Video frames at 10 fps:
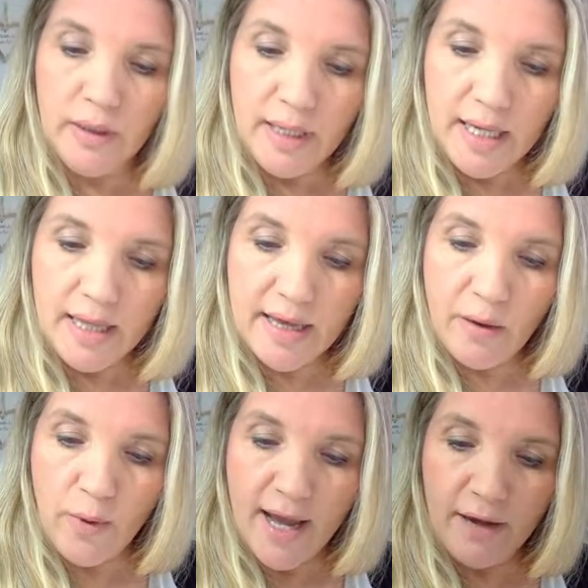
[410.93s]
in
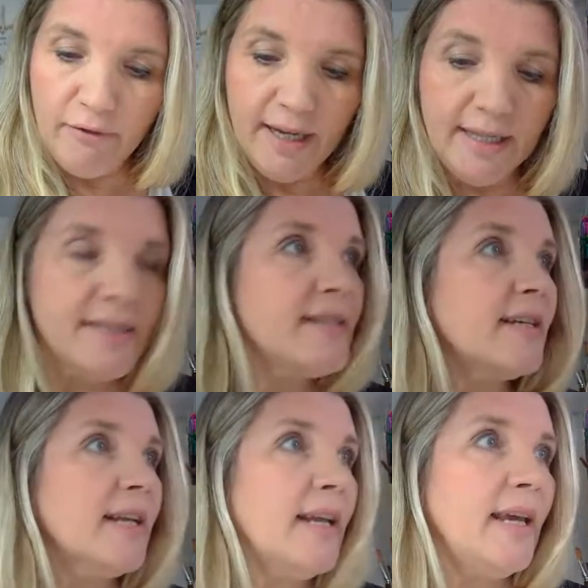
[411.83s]
that way
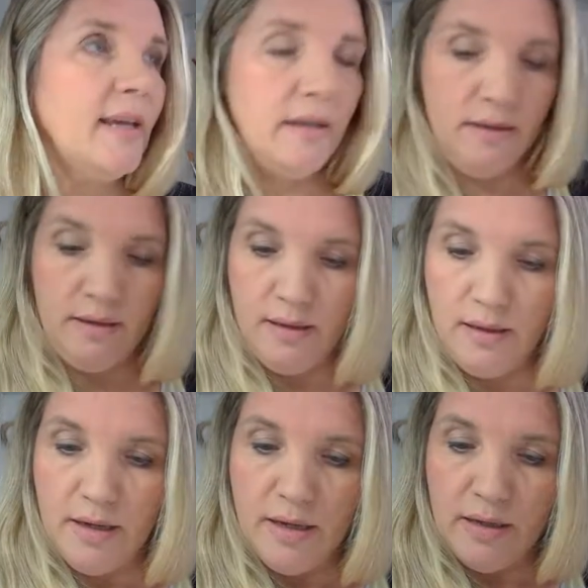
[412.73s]
realistically.
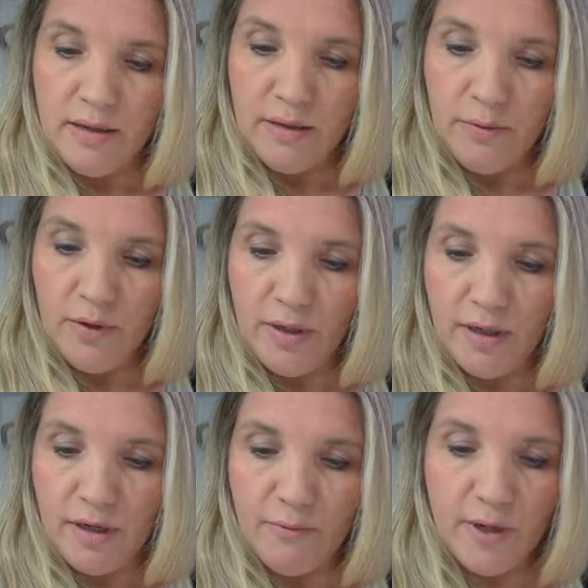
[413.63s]
So we're going to
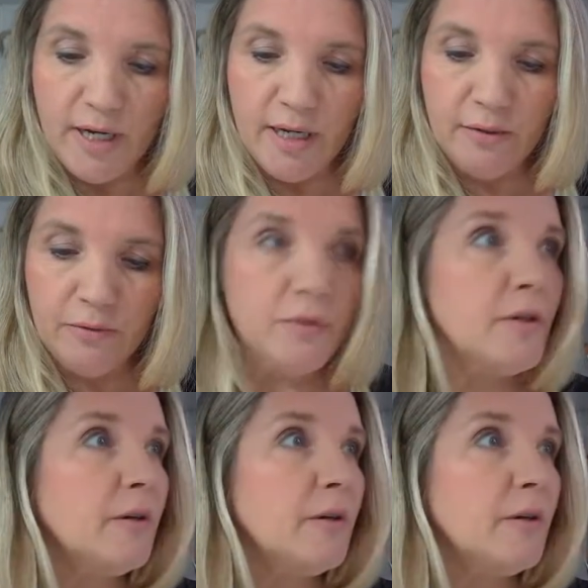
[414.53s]
come round,